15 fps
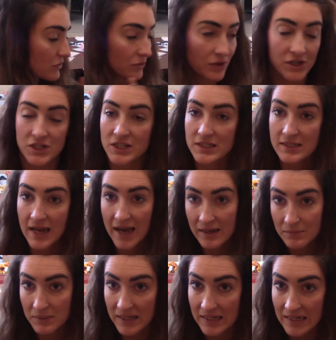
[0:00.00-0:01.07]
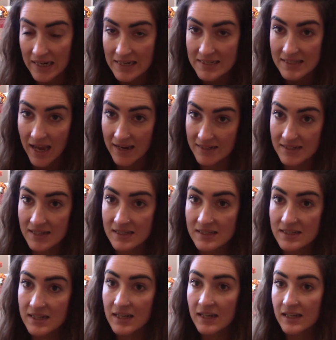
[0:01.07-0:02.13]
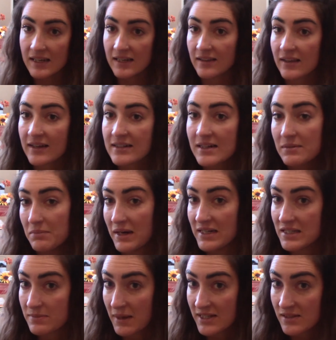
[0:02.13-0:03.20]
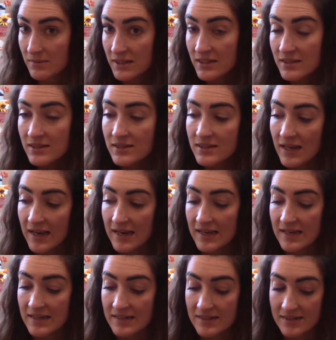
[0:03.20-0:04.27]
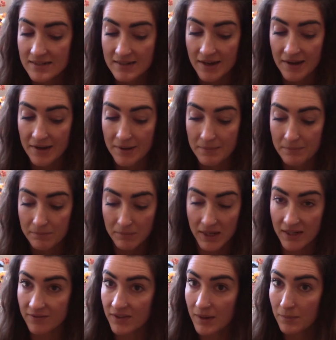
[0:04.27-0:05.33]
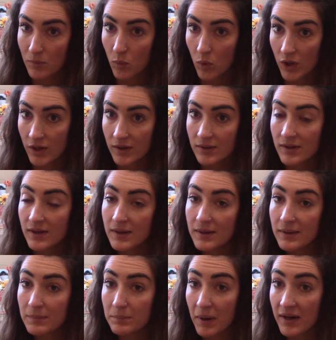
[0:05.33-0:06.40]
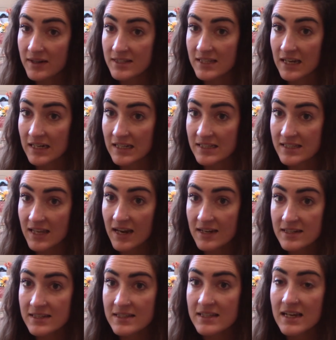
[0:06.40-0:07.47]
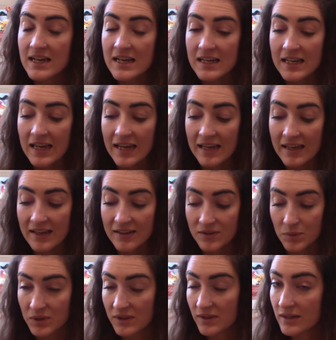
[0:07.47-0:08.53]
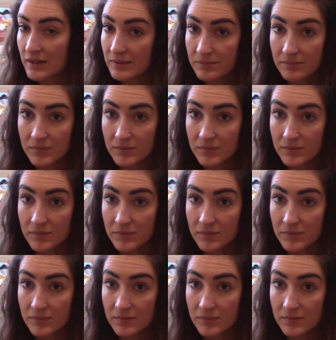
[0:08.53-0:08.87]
Ruysch's dad being a scientist, he collected many specimens, and many of them were bugs and insects, and with the